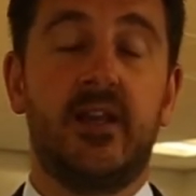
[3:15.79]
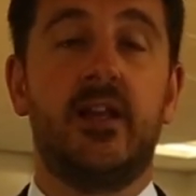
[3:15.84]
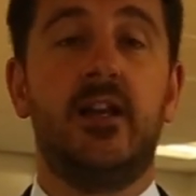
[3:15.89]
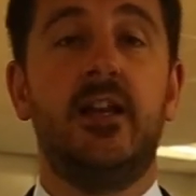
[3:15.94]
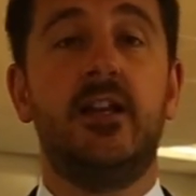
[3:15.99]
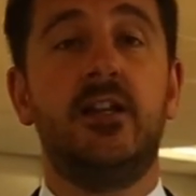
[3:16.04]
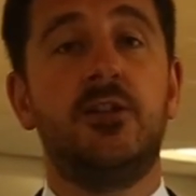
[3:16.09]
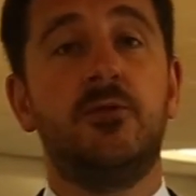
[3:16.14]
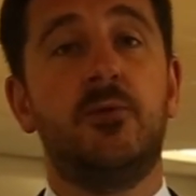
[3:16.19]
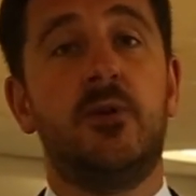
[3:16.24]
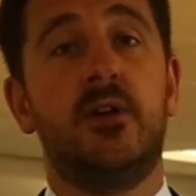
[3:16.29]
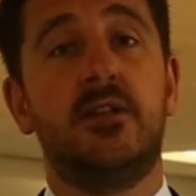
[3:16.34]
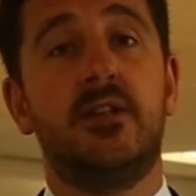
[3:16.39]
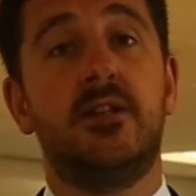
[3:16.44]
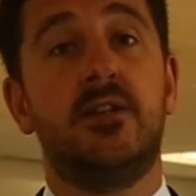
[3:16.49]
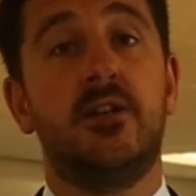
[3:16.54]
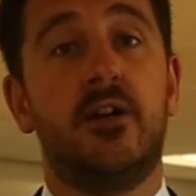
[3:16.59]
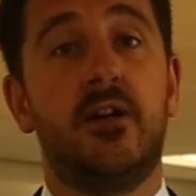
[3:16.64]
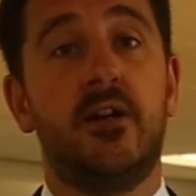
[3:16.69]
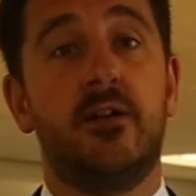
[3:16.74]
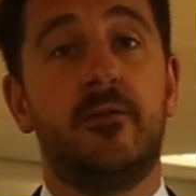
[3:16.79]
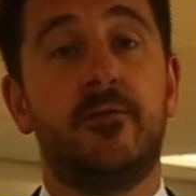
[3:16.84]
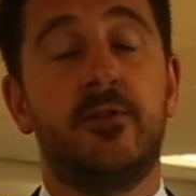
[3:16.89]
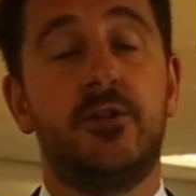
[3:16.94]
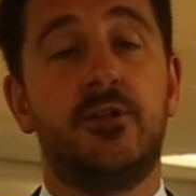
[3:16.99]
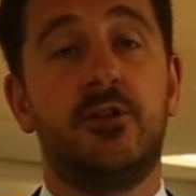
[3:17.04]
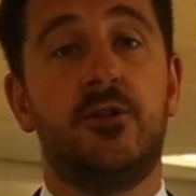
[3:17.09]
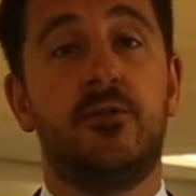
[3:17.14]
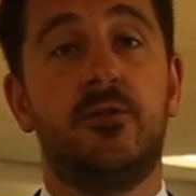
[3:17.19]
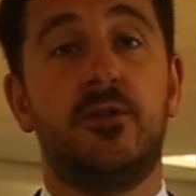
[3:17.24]
Linked to our desire for
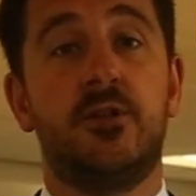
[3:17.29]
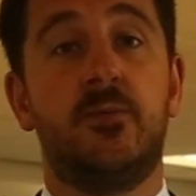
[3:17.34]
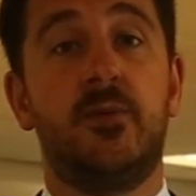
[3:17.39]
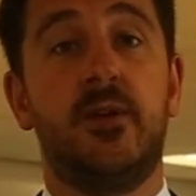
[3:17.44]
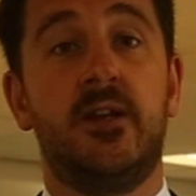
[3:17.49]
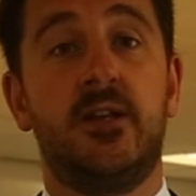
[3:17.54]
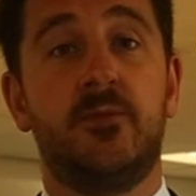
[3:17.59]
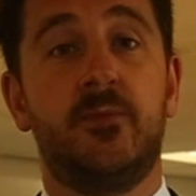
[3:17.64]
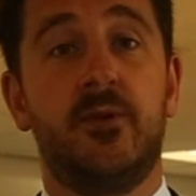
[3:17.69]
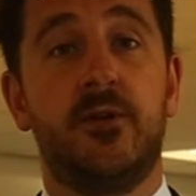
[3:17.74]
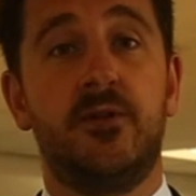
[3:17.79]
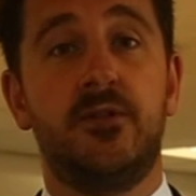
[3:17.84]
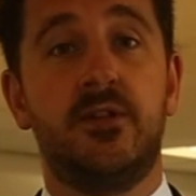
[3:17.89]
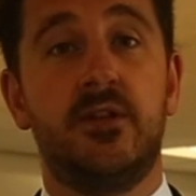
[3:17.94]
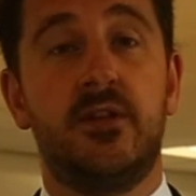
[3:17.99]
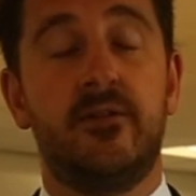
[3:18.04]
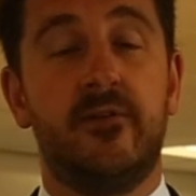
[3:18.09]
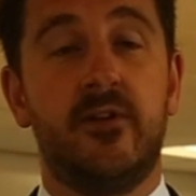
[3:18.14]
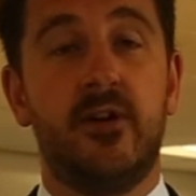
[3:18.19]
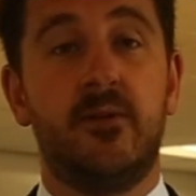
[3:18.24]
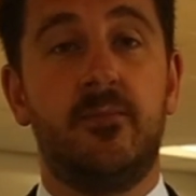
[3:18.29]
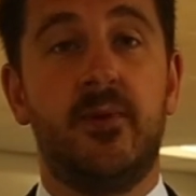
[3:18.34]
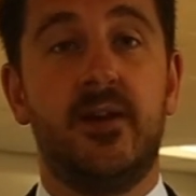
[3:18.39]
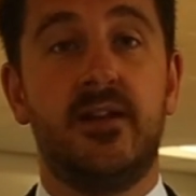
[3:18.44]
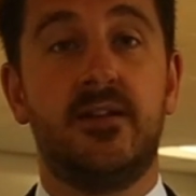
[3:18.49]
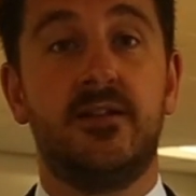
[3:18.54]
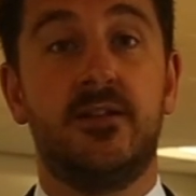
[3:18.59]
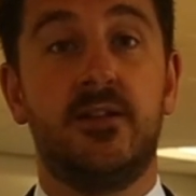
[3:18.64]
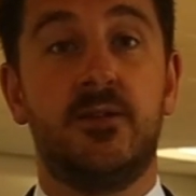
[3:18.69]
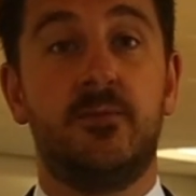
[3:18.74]
students to be exposed to the very
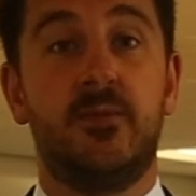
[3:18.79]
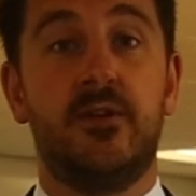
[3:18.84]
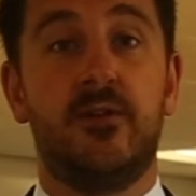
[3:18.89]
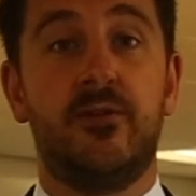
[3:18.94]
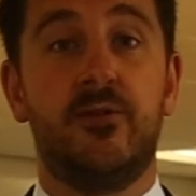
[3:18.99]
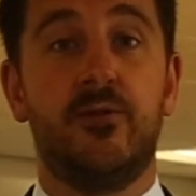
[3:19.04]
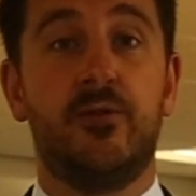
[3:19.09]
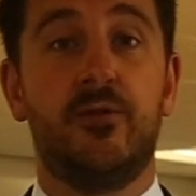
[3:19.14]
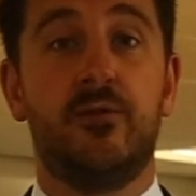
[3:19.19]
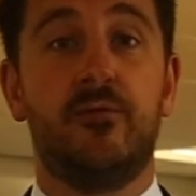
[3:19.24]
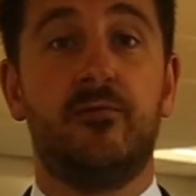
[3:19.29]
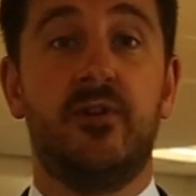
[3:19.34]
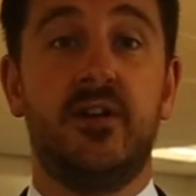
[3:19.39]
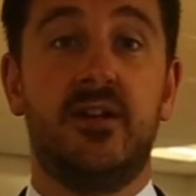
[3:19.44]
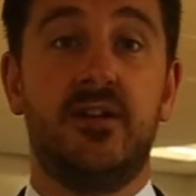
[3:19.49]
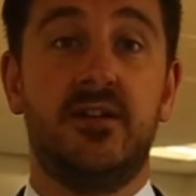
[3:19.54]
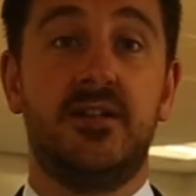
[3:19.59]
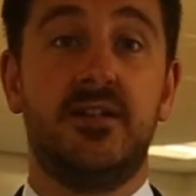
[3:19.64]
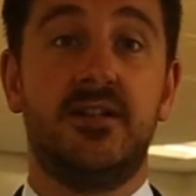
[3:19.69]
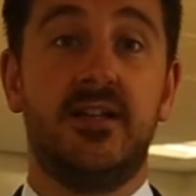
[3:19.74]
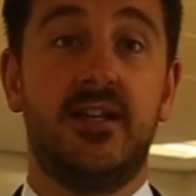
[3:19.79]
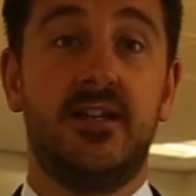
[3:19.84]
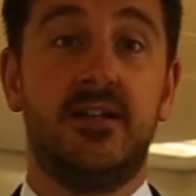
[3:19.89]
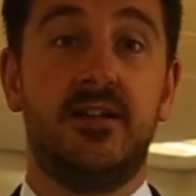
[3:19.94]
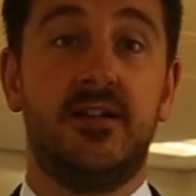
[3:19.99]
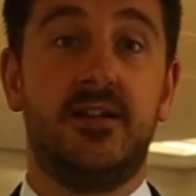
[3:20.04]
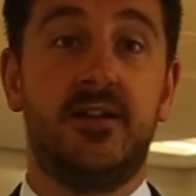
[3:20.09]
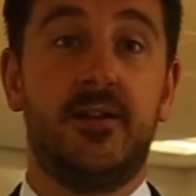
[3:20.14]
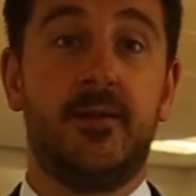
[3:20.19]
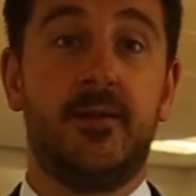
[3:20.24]
best that's been thought, written and said